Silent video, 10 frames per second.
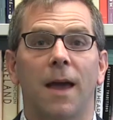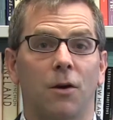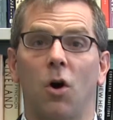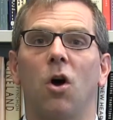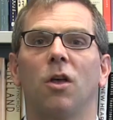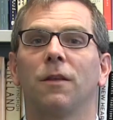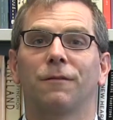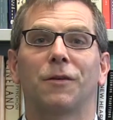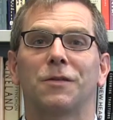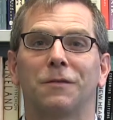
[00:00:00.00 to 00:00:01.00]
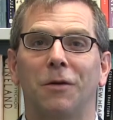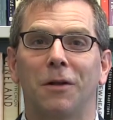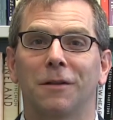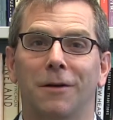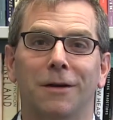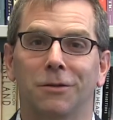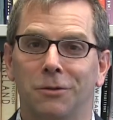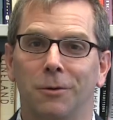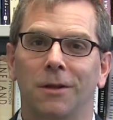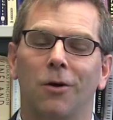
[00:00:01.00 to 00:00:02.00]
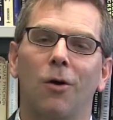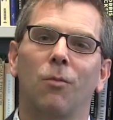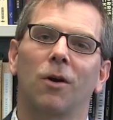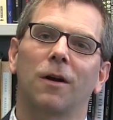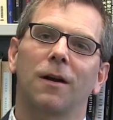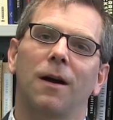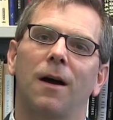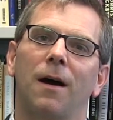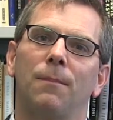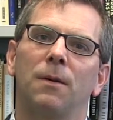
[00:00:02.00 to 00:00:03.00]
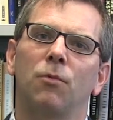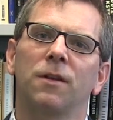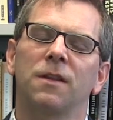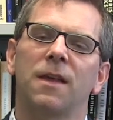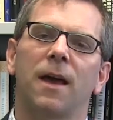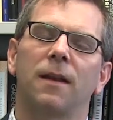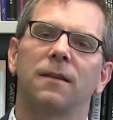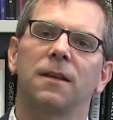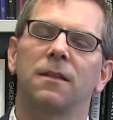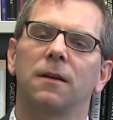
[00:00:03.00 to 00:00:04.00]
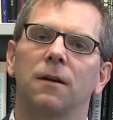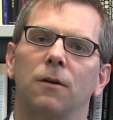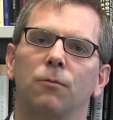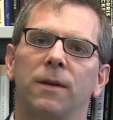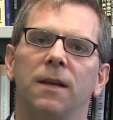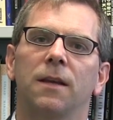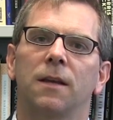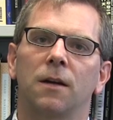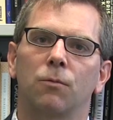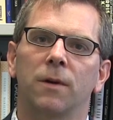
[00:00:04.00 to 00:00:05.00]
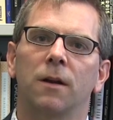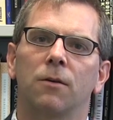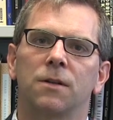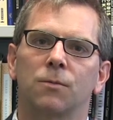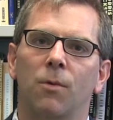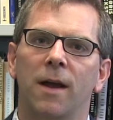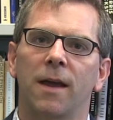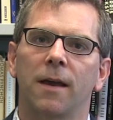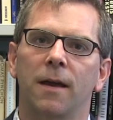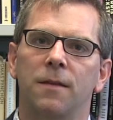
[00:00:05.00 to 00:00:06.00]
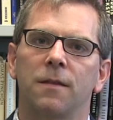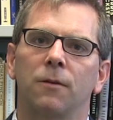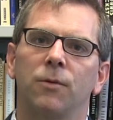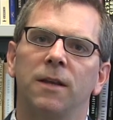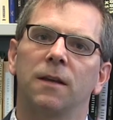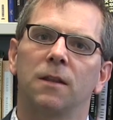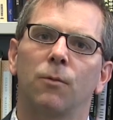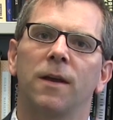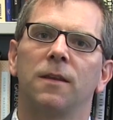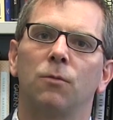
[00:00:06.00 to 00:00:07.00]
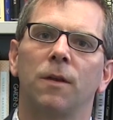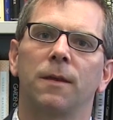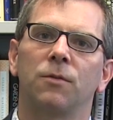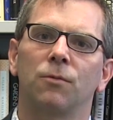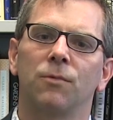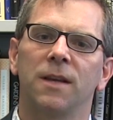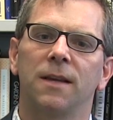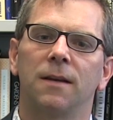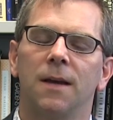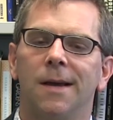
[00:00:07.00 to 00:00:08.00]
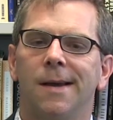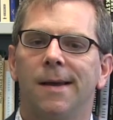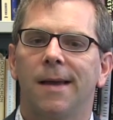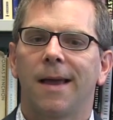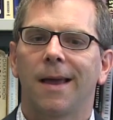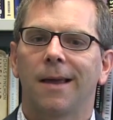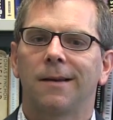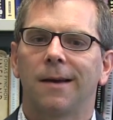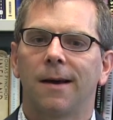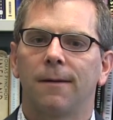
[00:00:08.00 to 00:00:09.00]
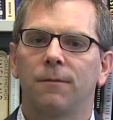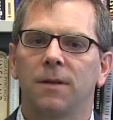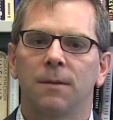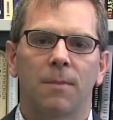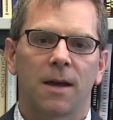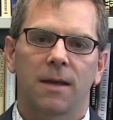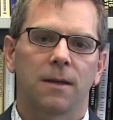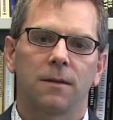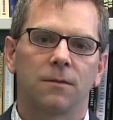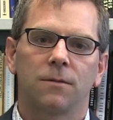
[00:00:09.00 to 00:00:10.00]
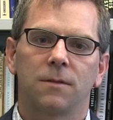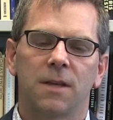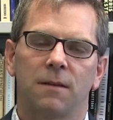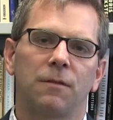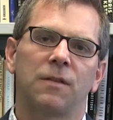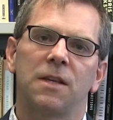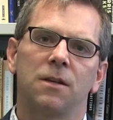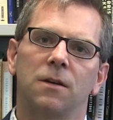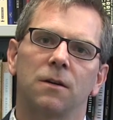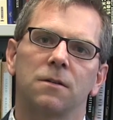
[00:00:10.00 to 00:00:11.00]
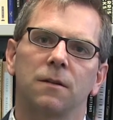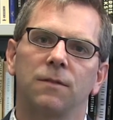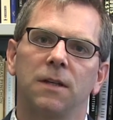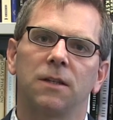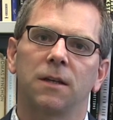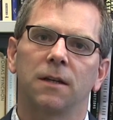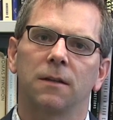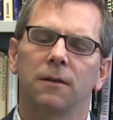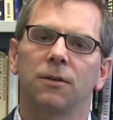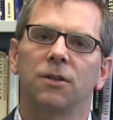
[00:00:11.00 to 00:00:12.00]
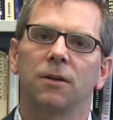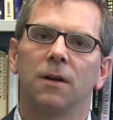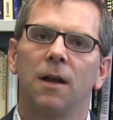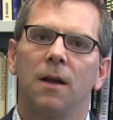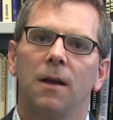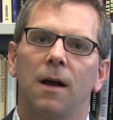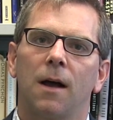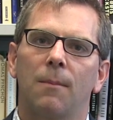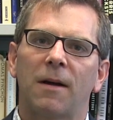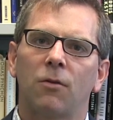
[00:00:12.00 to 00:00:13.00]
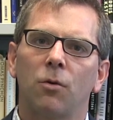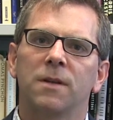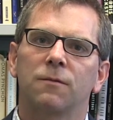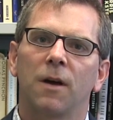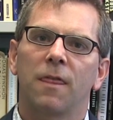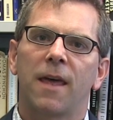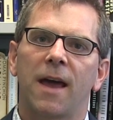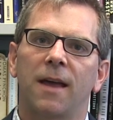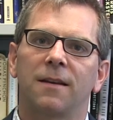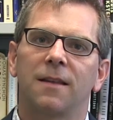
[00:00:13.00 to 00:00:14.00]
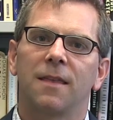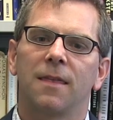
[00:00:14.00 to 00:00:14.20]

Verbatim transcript: at all, first of all, that they're actually doing their homework, uh, but more than that, that they're reading in a rigorous way and that they're reading in the way that you want them to read. And uh, in my 10, 15 years of teaching literature, um, I've always felt that